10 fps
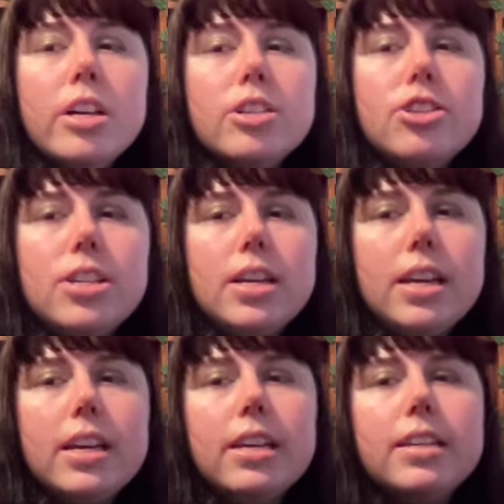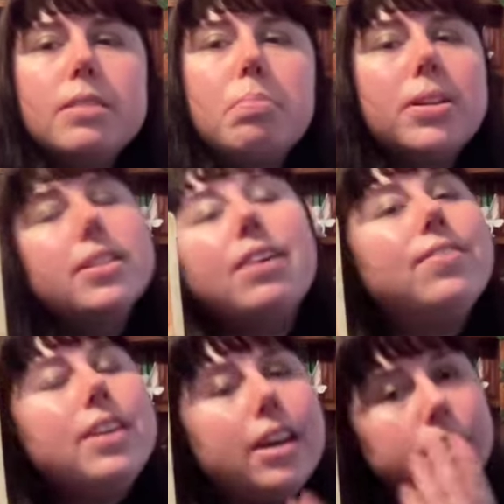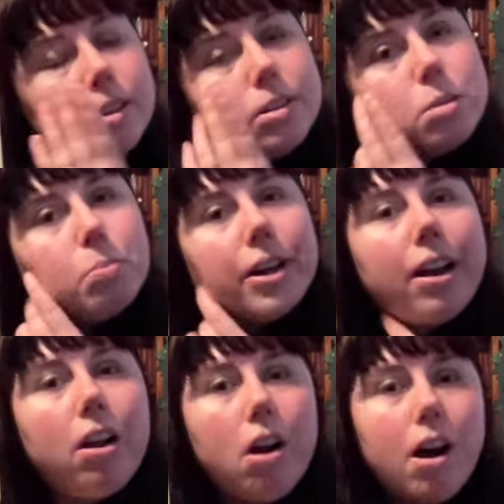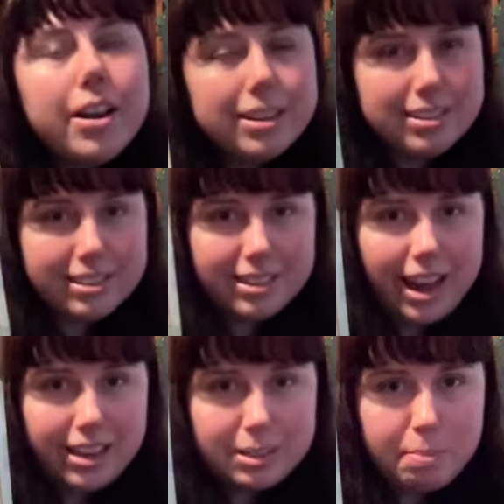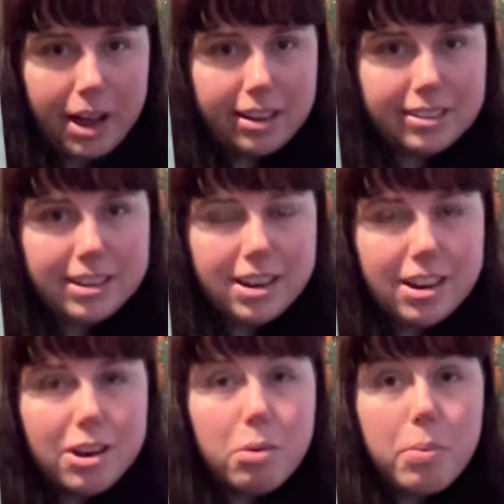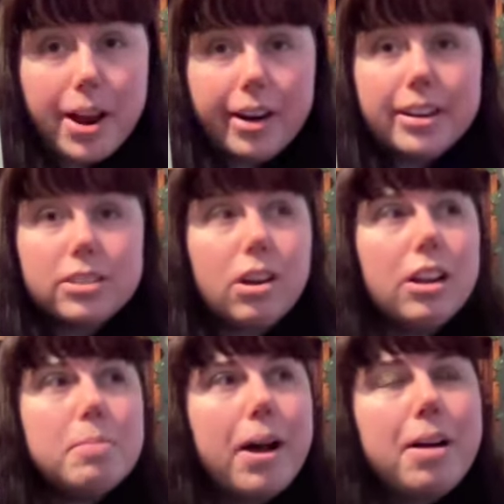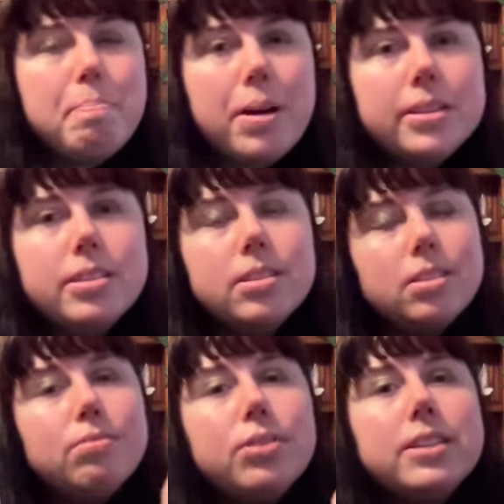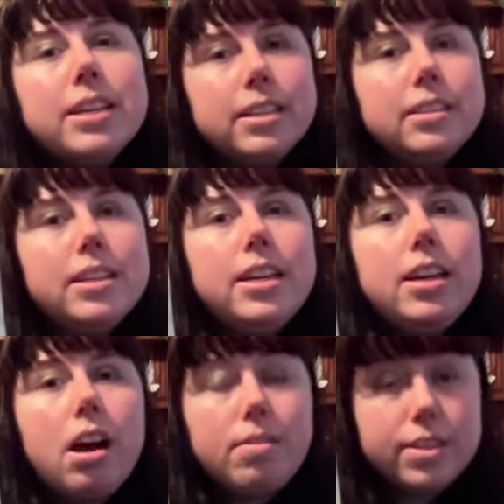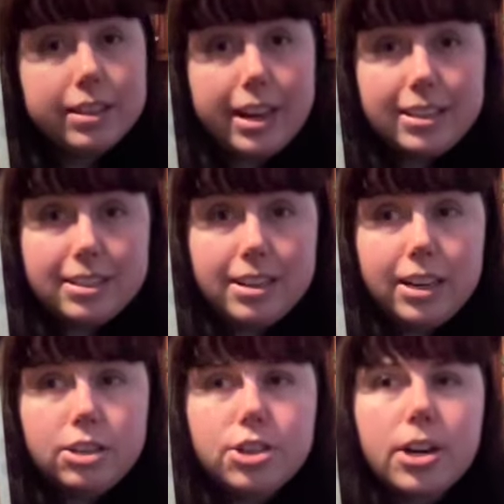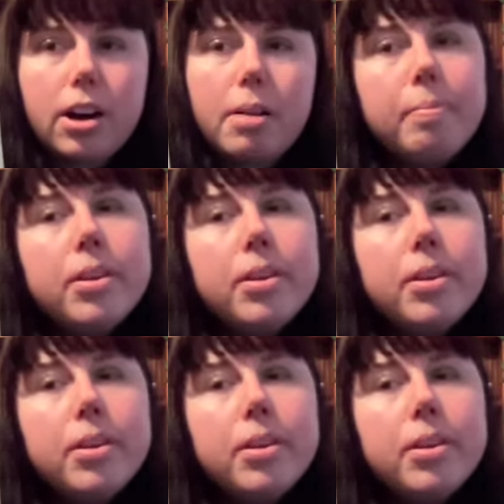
She is Persephone in her spring goddess aspect, where it's all about abundance and fertility of the land and nature.